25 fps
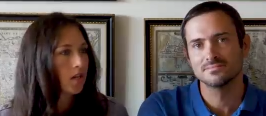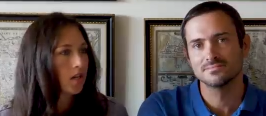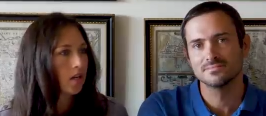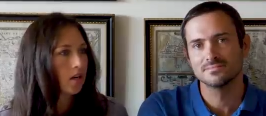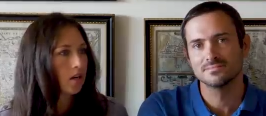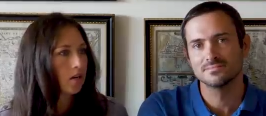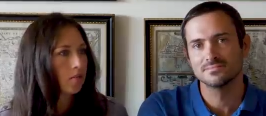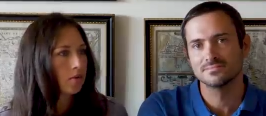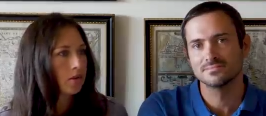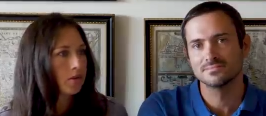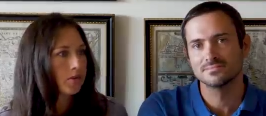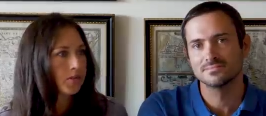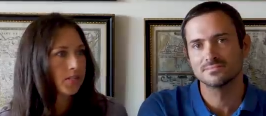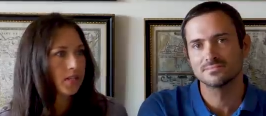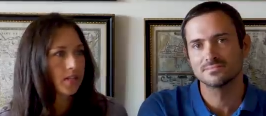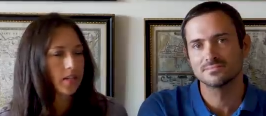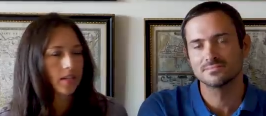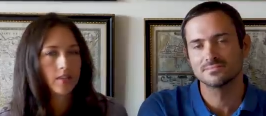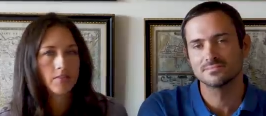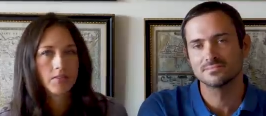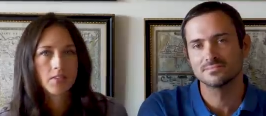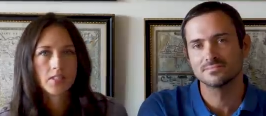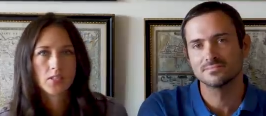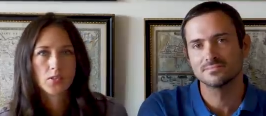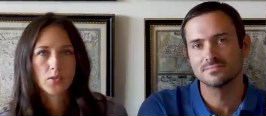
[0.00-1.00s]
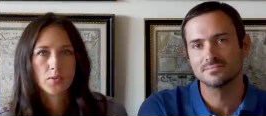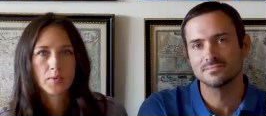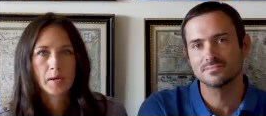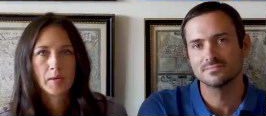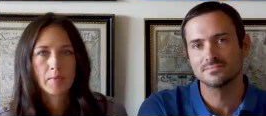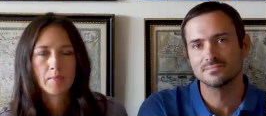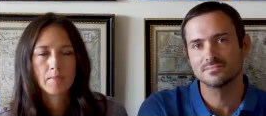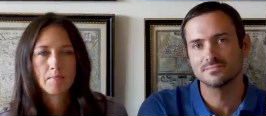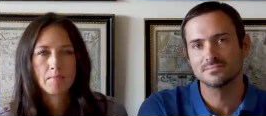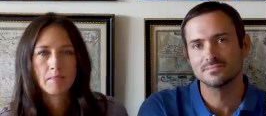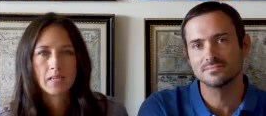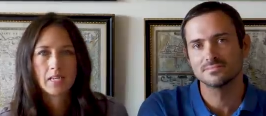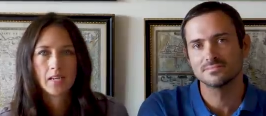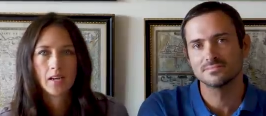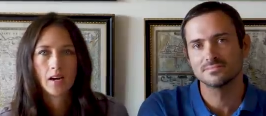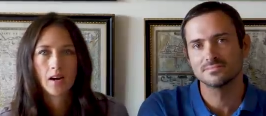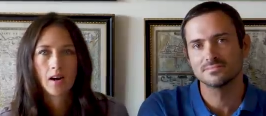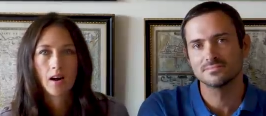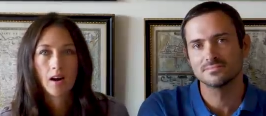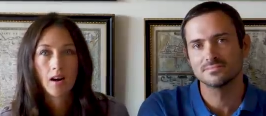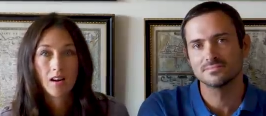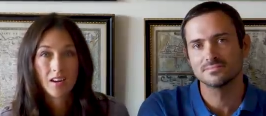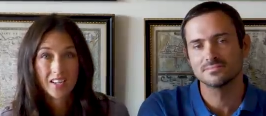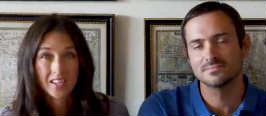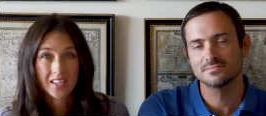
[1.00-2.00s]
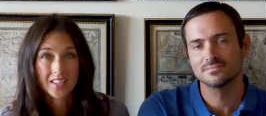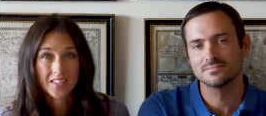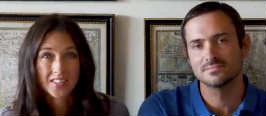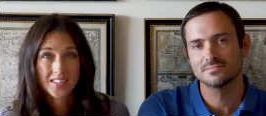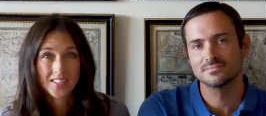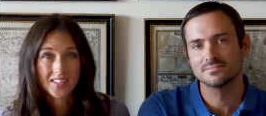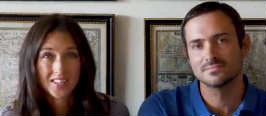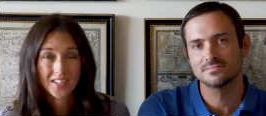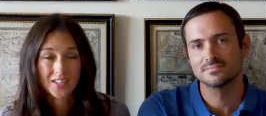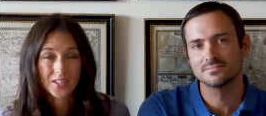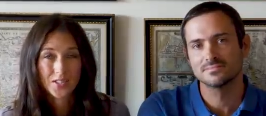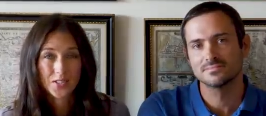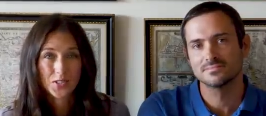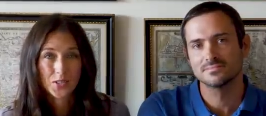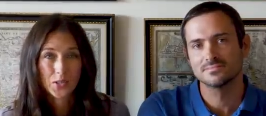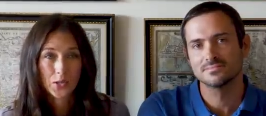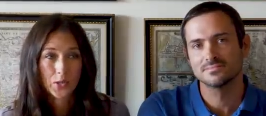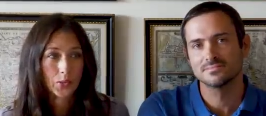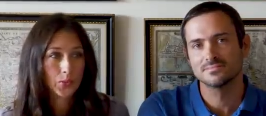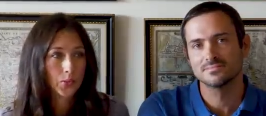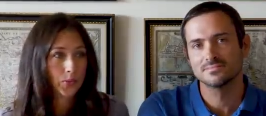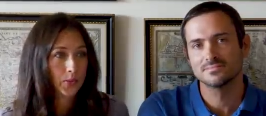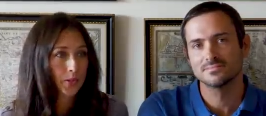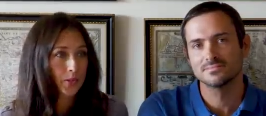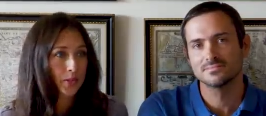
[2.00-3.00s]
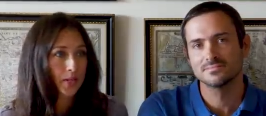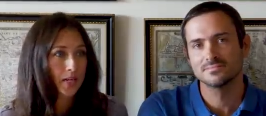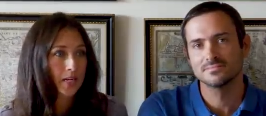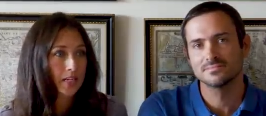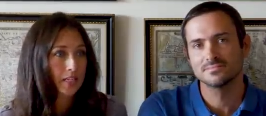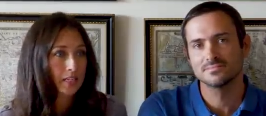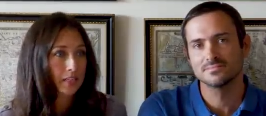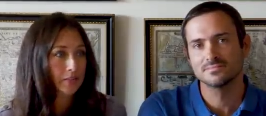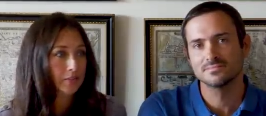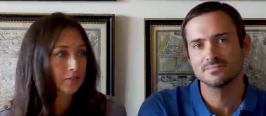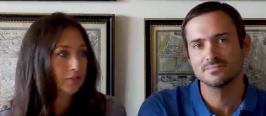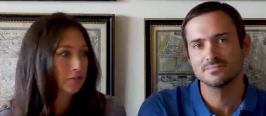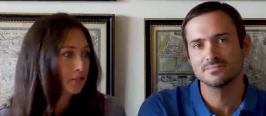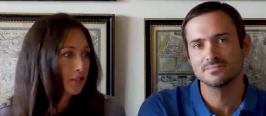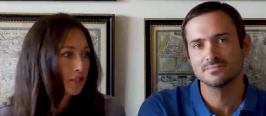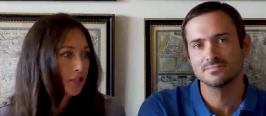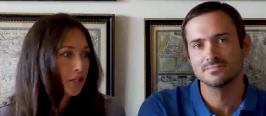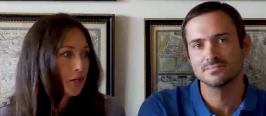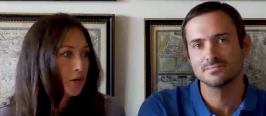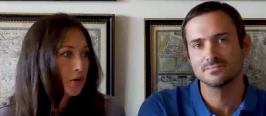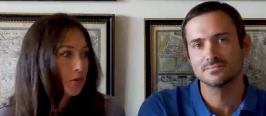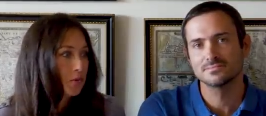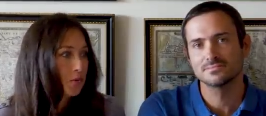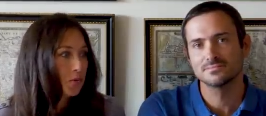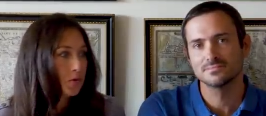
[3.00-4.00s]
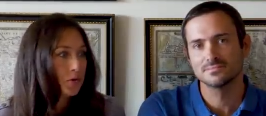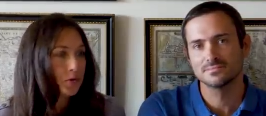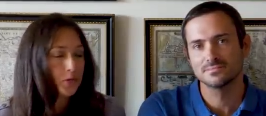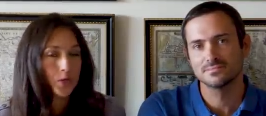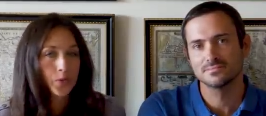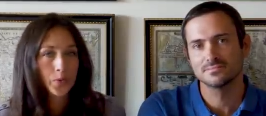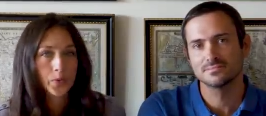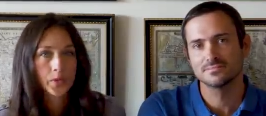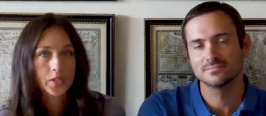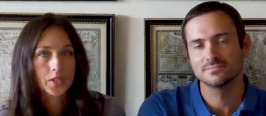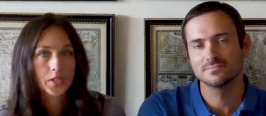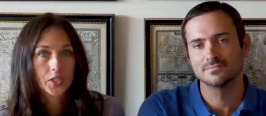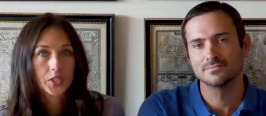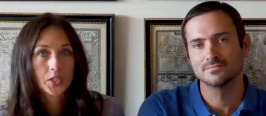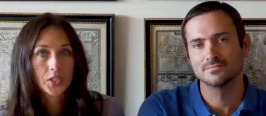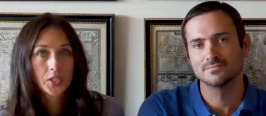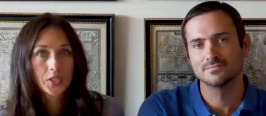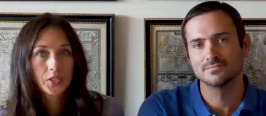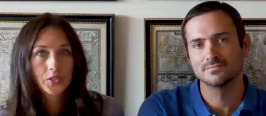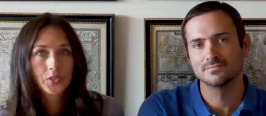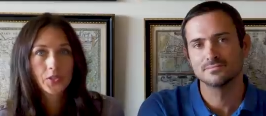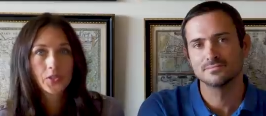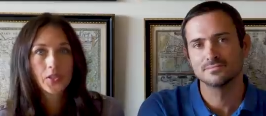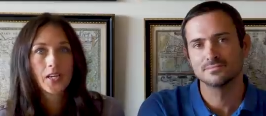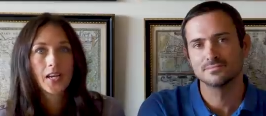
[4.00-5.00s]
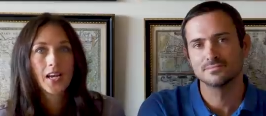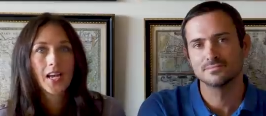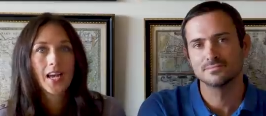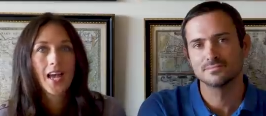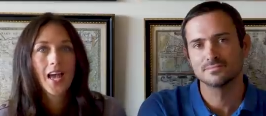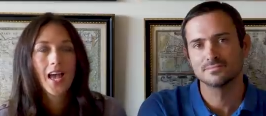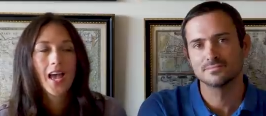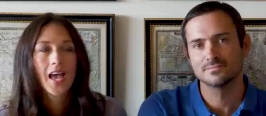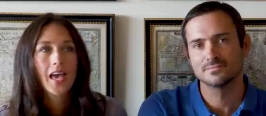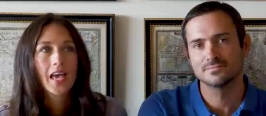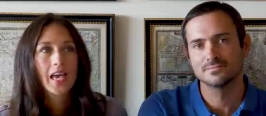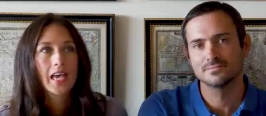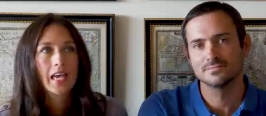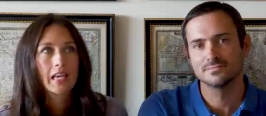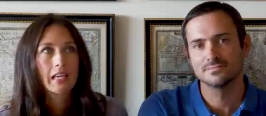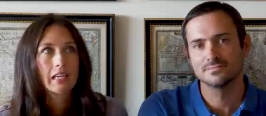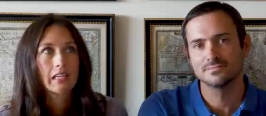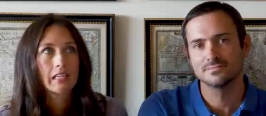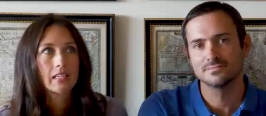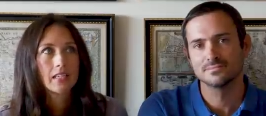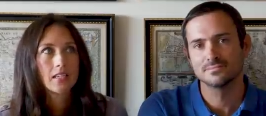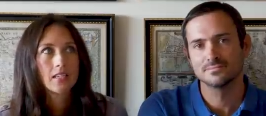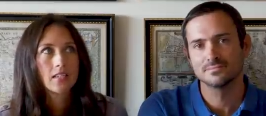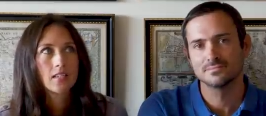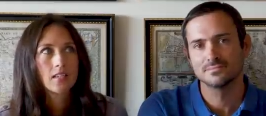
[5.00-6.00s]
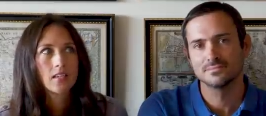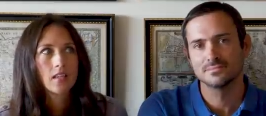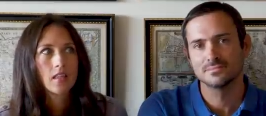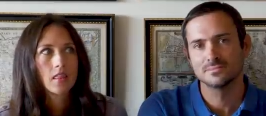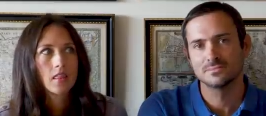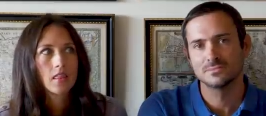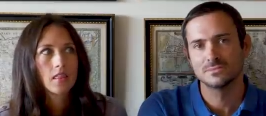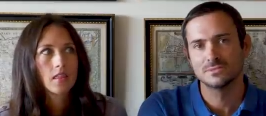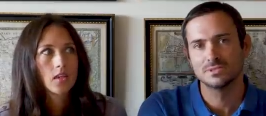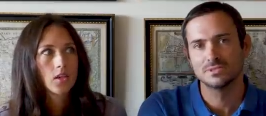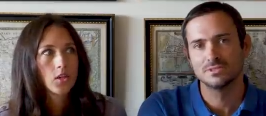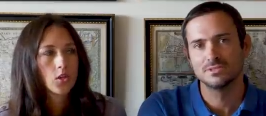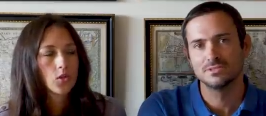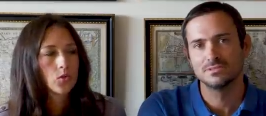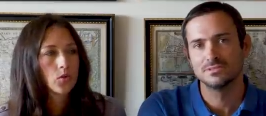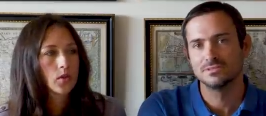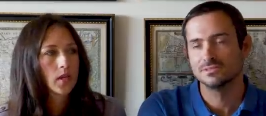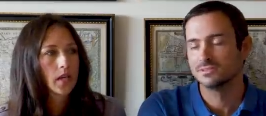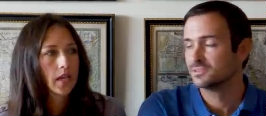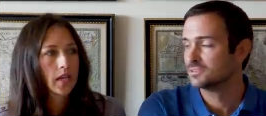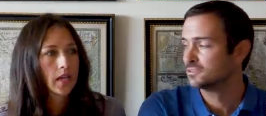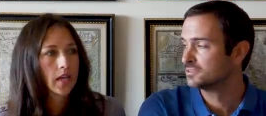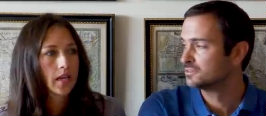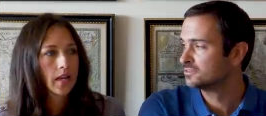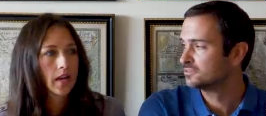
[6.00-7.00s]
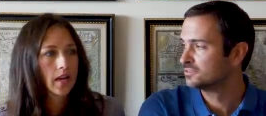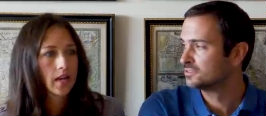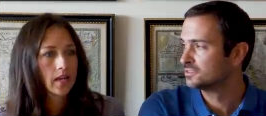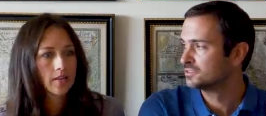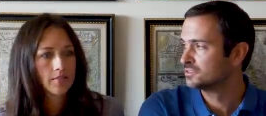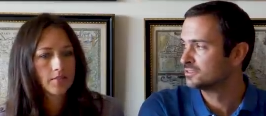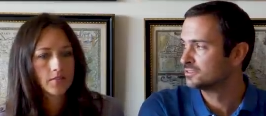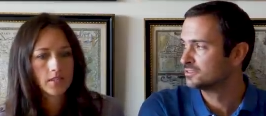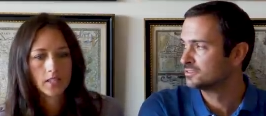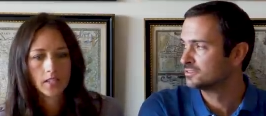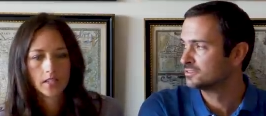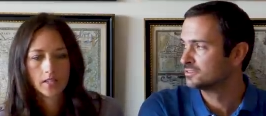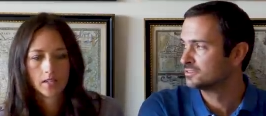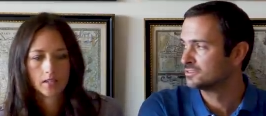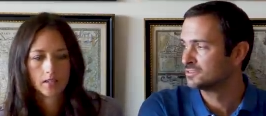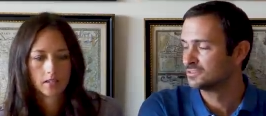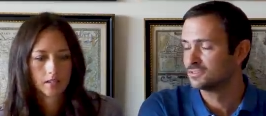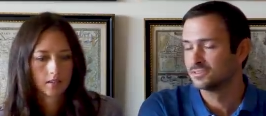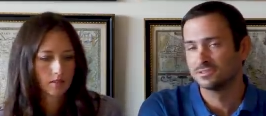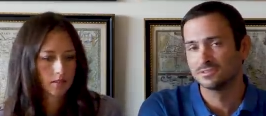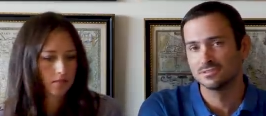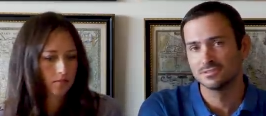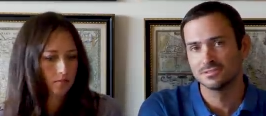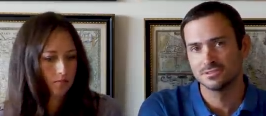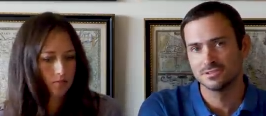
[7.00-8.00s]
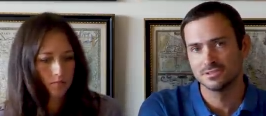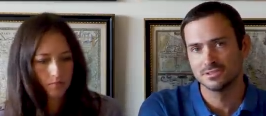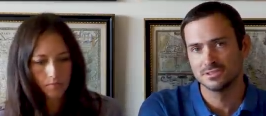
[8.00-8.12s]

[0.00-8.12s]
Speaker 1: Um, it was going to give us to about mid August, and so we were kind of wondering what to do. And the UK kind of did a